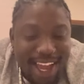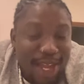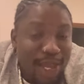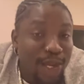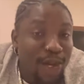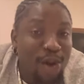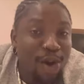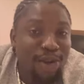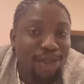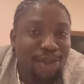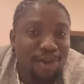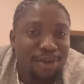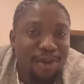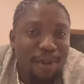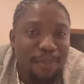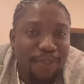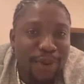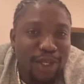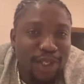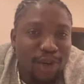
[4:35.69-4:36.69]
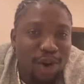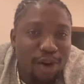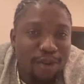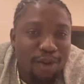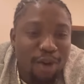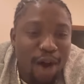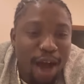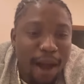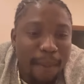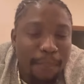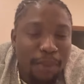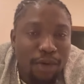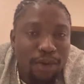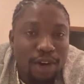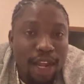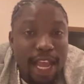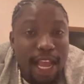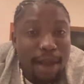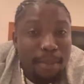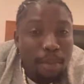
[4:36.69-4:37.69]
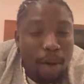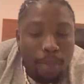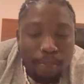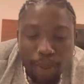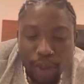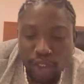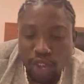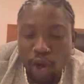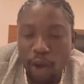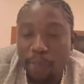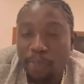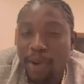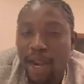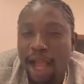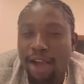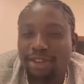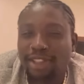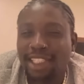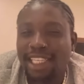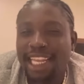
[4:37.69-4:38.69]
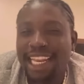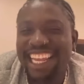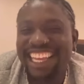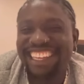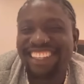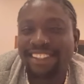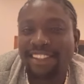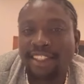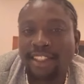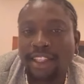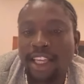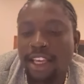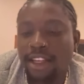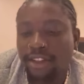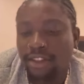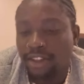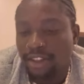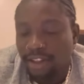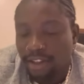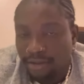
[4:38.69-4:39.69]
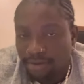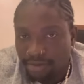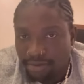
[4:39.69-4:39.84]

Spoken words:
He got the real picture of what happened, but Bishop now still insists.